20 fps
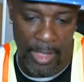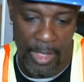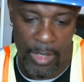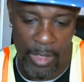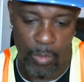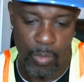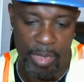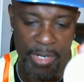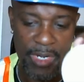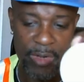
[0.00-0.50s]

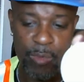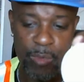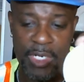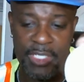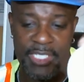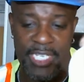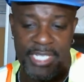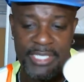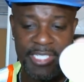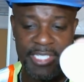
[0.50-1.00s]
One of the
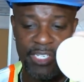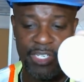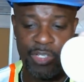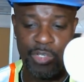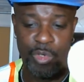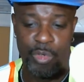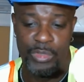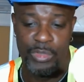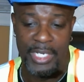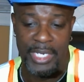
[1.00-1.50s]
ones I tend to
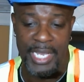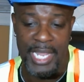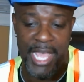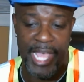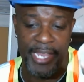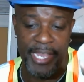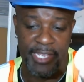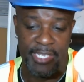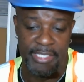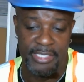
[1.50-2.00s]
use a
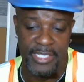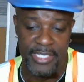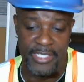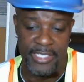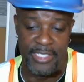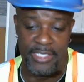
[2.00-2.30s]
lot is this